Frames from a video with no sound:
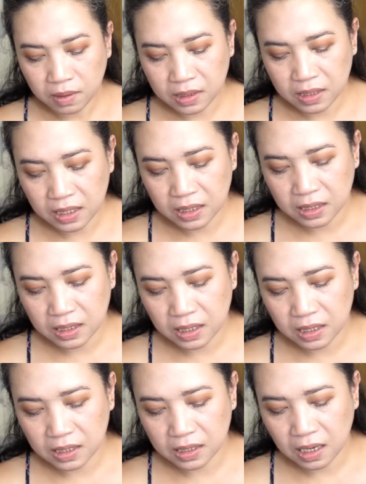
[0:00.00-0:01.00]
This
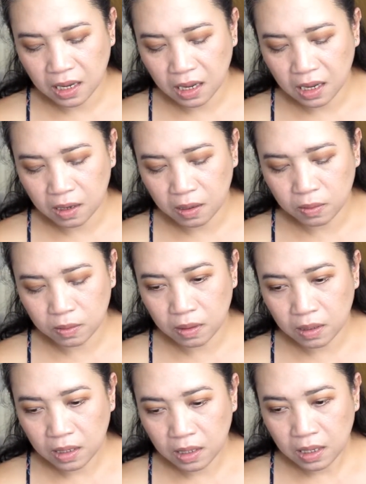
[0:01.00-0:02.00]
is how
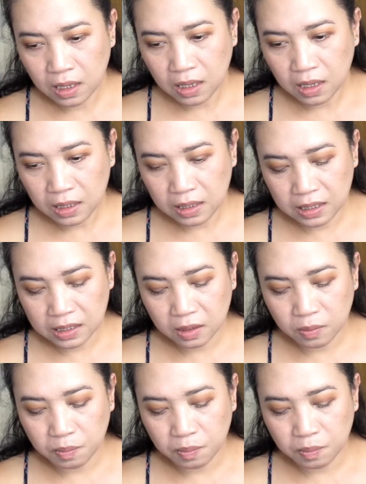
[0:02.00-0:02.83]
Little